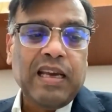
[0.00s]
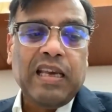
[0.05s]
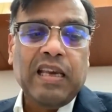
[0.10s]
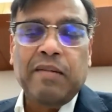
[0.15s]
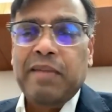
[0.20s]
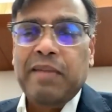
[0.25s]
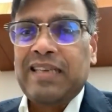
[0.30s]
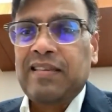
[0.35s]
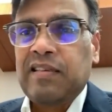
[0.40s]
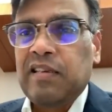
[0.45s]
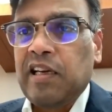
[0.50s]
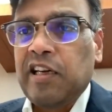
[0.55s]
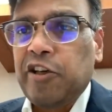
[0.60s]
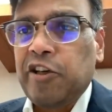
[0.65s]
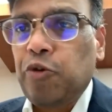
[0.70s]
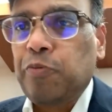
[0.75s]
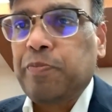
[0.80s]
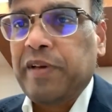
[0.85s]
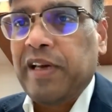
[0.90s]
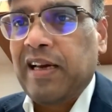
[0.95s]
Imagine a
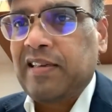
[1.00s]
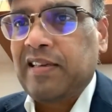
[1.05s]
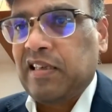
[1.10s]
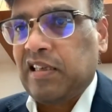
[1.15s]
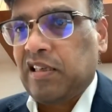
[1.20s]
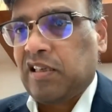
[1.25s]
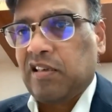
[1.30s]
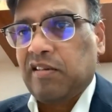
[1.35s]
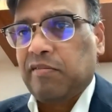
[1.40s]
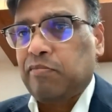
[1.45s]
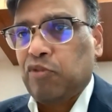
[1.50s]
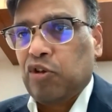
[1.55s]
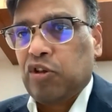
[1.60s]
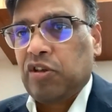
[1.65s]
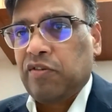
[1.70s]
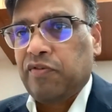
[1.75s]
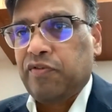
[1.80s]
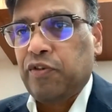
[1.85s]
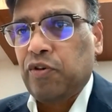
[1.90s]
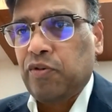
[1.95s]
UPI system.
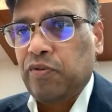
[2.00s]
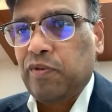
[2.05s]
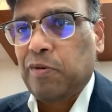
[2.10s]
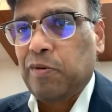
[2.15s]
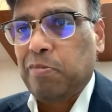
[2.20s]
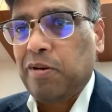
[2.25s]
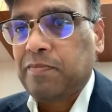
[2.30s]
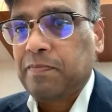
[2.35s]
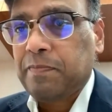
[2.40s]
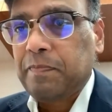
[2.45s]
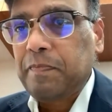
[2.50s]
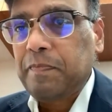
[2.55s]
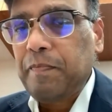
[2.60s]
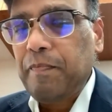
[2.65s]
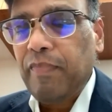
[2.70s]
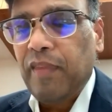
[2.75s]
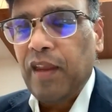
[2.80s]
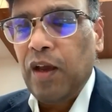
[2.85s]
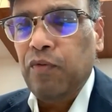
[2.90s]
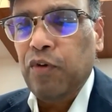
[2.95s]
Most of you
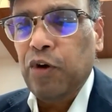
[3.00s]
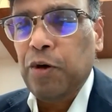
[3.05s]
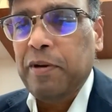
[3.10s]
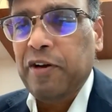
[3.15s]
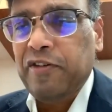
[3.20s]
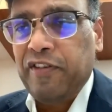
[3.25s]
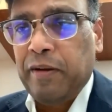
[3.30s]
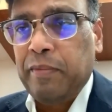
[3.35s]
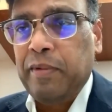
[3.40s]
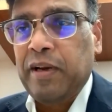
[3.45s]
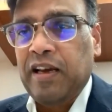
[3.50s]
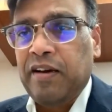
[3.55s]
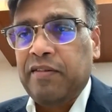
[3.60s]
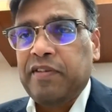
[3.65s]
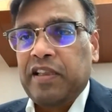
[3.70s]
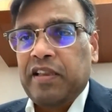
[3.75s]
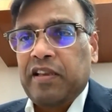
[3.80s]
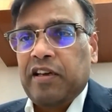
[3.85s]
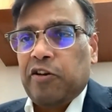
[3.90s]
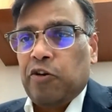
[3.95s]
would be familiar
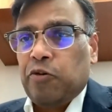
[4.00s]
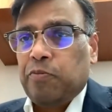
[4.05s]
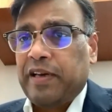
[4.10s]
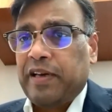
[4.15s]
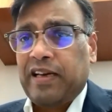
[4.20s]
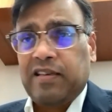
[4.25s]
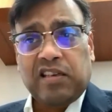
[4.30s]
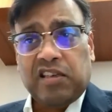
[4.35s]
with the UPI